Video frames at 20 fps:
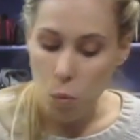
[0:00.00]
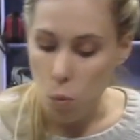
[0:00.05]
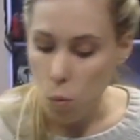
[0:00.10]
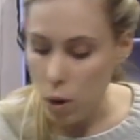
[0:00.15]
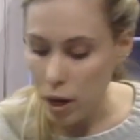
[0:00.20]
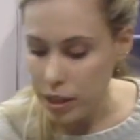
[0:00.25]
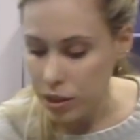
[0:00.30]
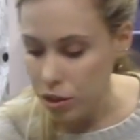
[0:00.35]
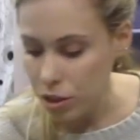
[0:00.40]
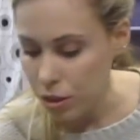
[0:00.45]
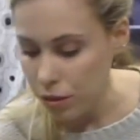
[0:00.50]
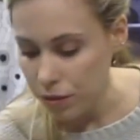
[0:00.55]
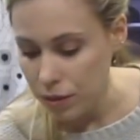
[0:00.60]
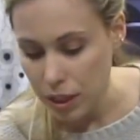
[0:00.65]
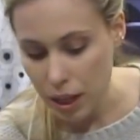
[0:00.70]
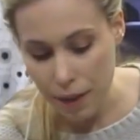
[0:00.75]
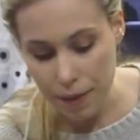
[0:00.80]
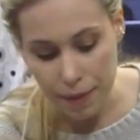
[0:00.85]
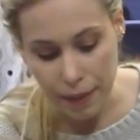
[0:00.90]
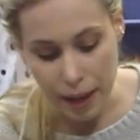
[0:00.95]
Once you've
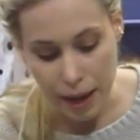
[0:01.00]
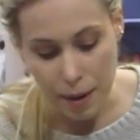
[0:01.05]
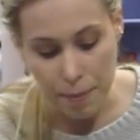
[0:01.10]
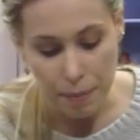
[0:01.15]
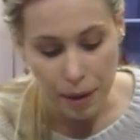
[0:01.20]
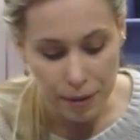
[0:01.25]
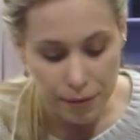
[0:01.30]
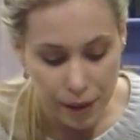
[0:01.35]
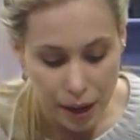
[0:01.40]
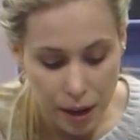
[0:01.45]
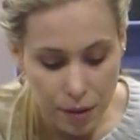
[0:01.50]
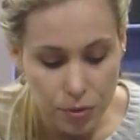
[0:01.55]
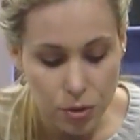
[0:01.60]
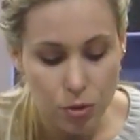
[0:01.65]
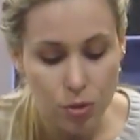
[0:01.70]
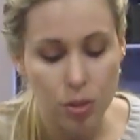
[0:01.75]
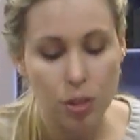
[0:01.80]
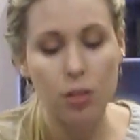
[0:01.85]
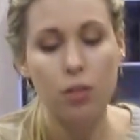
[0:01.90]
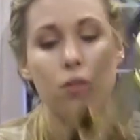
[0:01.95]
done that, my valves
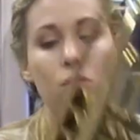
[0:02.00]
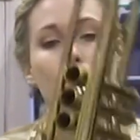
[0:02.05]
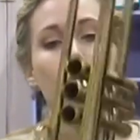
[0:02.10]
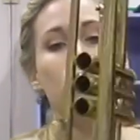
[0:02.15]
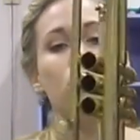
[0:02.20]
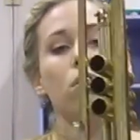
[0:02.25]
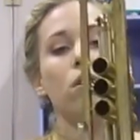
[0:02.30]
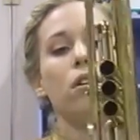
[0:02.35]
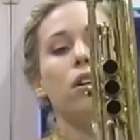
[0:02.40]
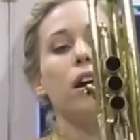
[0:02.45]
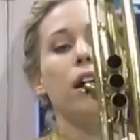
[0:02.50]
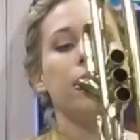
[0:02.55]
are still in order.